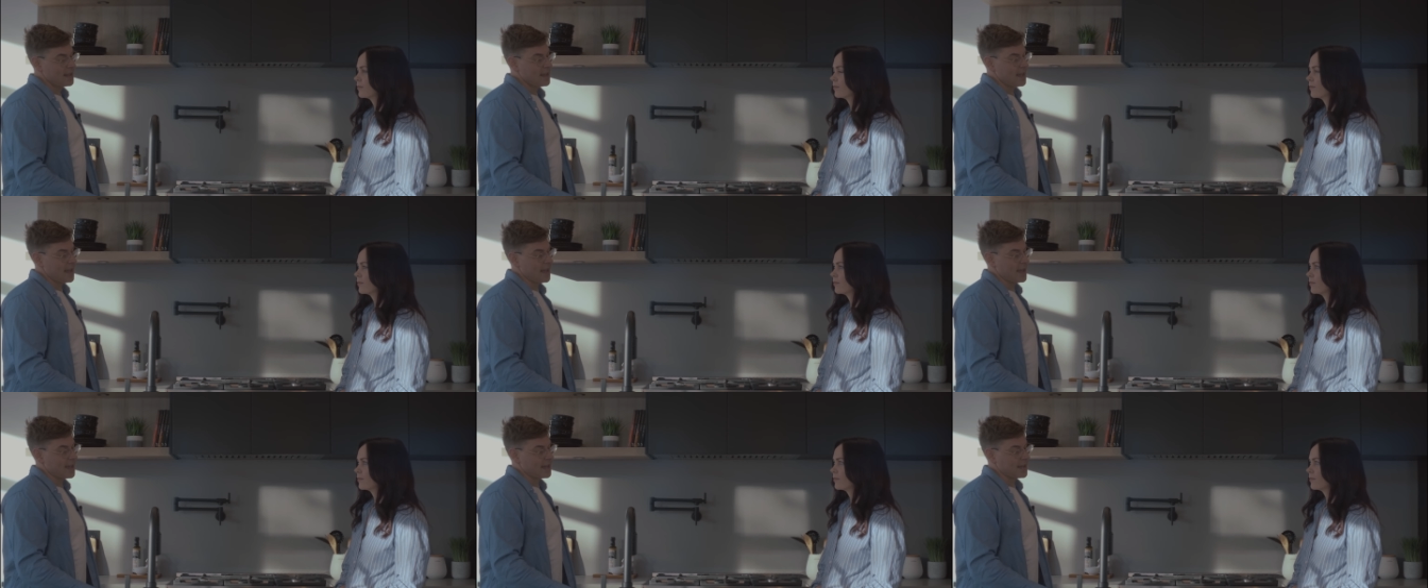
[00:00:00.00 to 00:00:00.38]

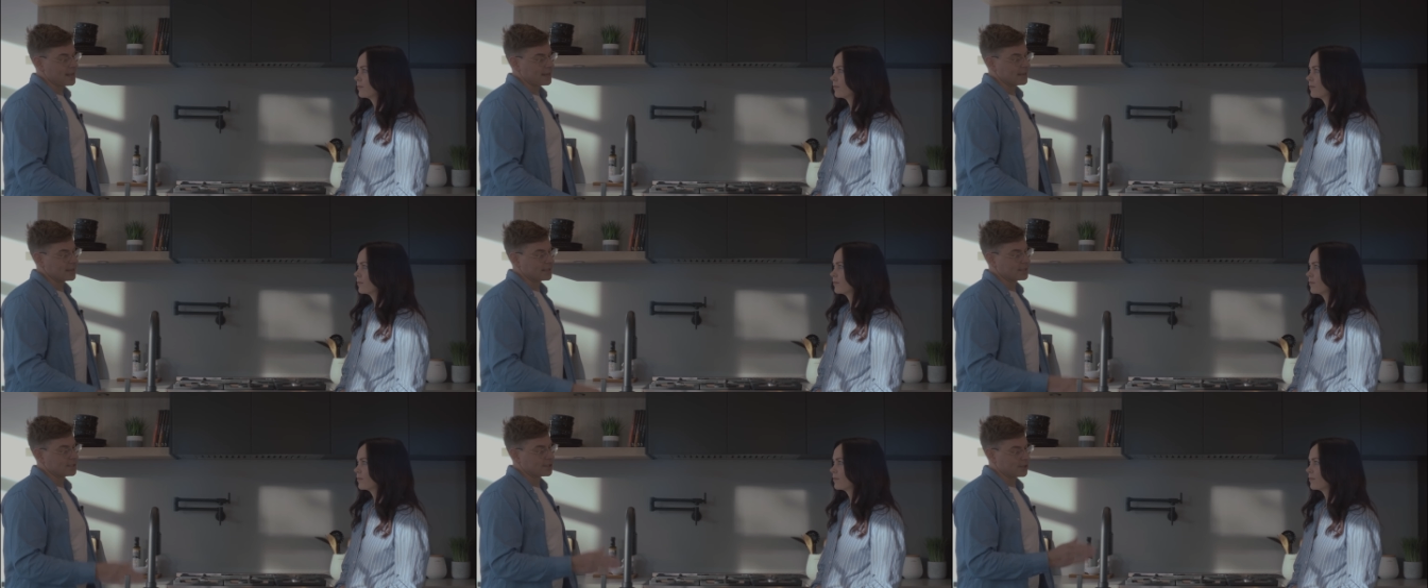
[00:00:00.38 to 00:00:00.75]

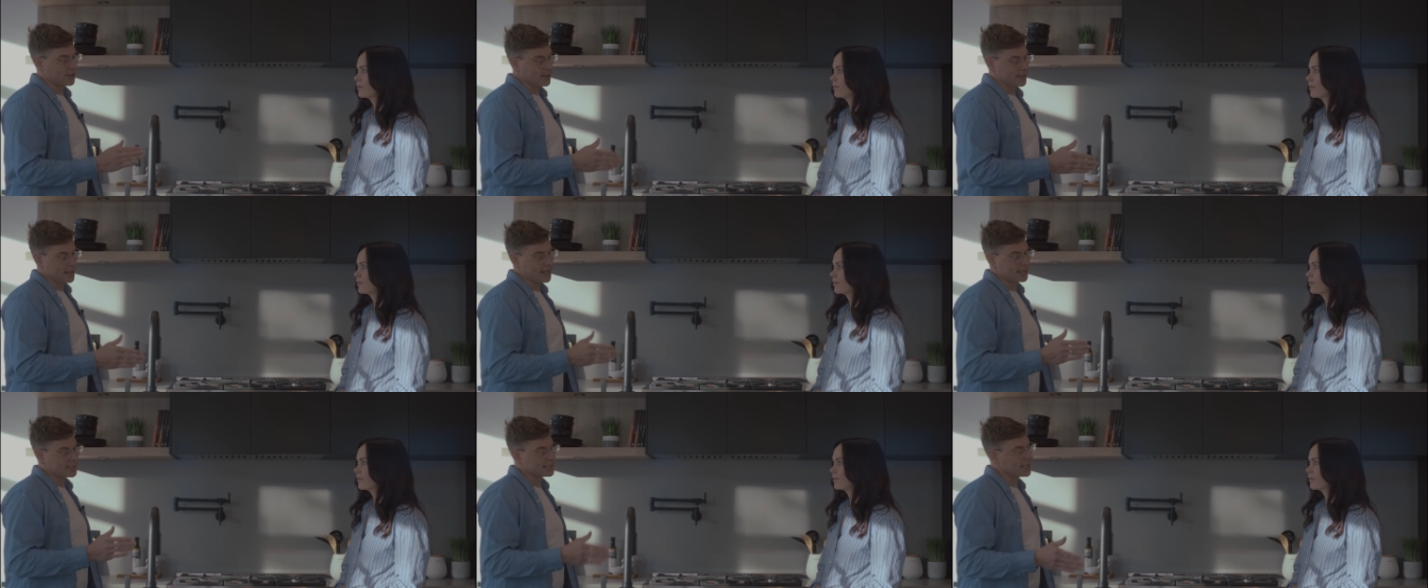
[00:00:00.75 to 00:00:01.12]
And
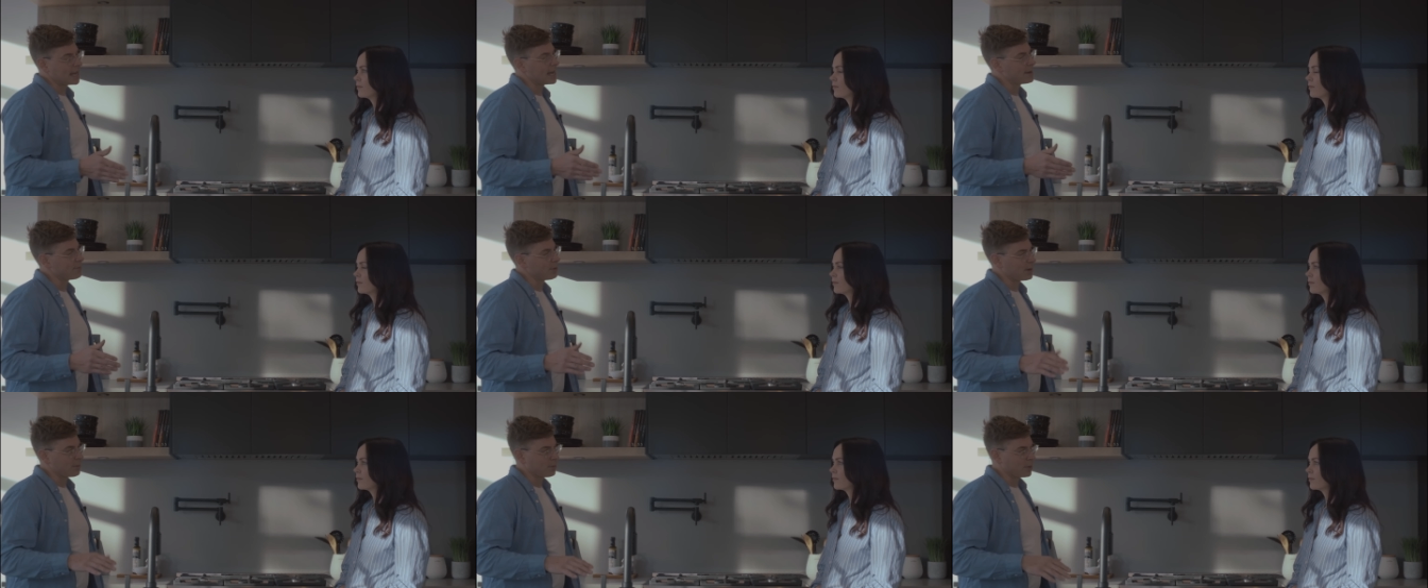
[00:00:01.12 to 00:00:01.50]
during that
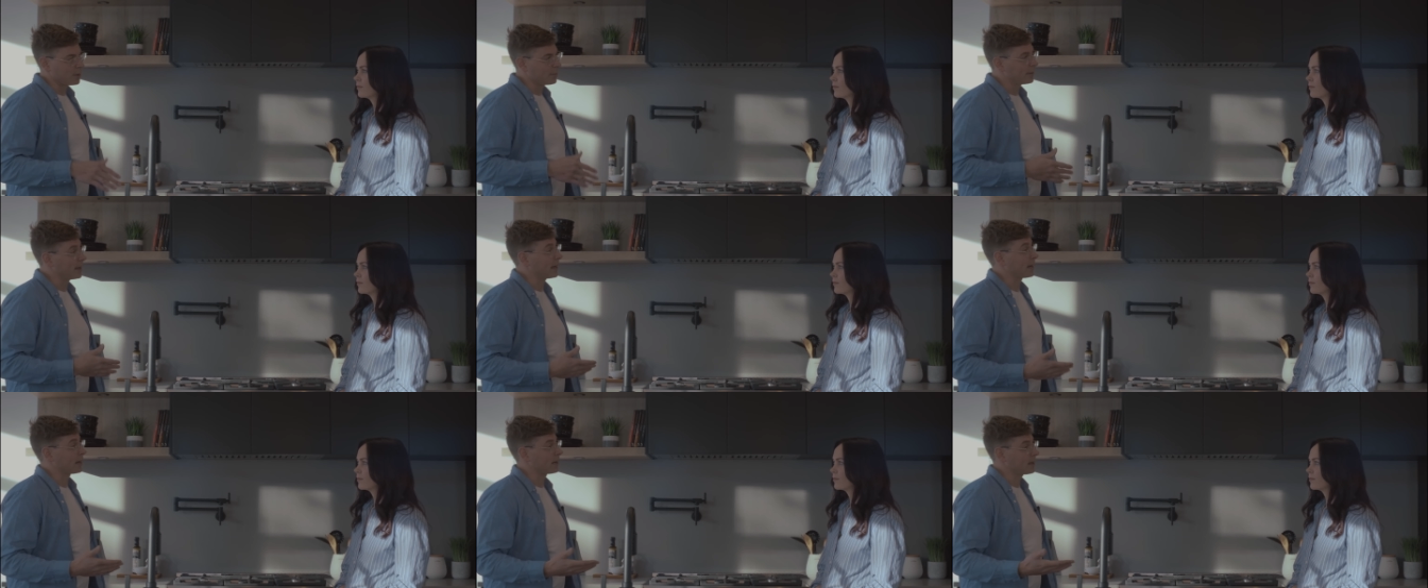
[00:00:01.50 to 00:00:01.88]
time, you're able to
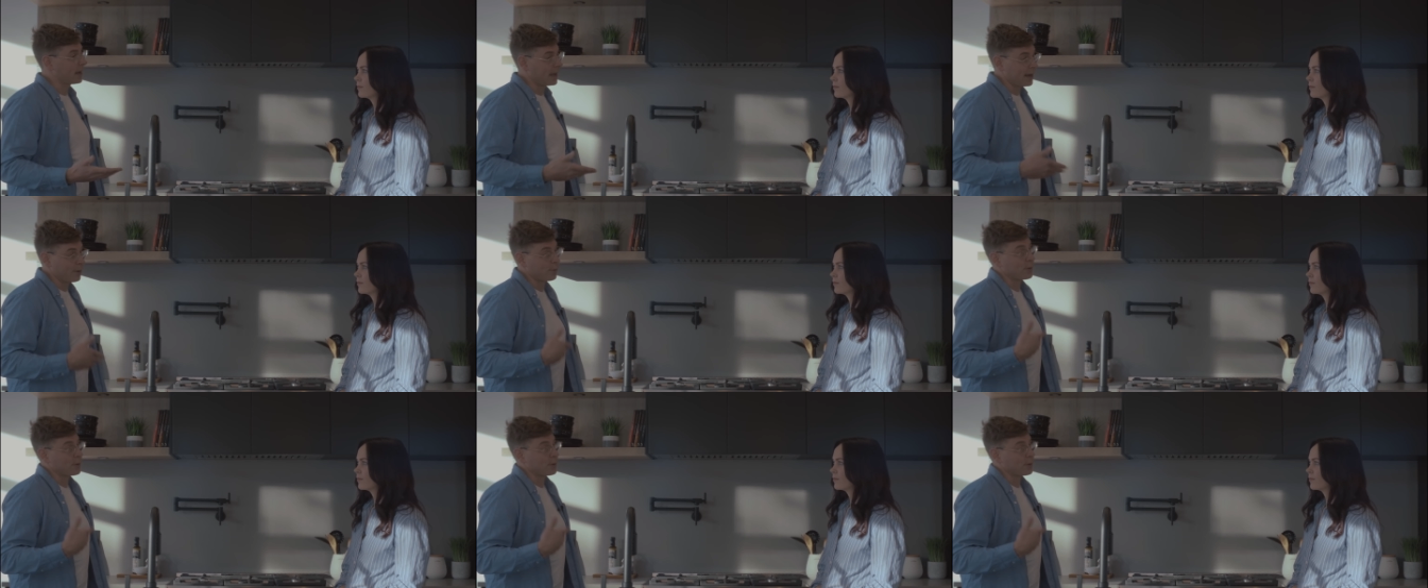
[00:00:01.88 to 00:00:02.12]
pick kind of